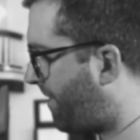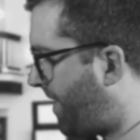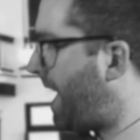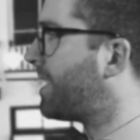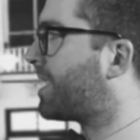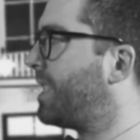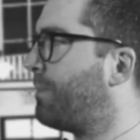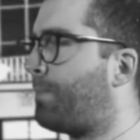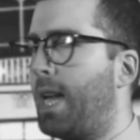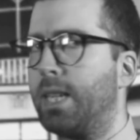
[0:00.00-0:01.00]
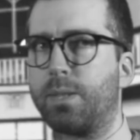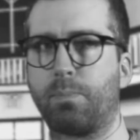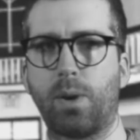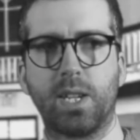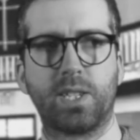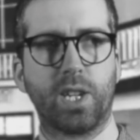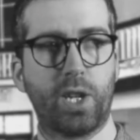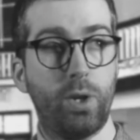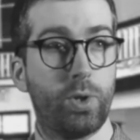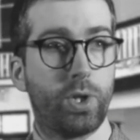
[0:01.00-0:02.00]
Fancy Pants
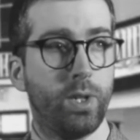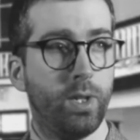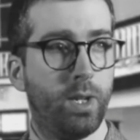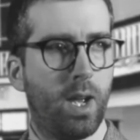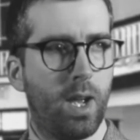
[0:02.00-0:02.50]
Prosecution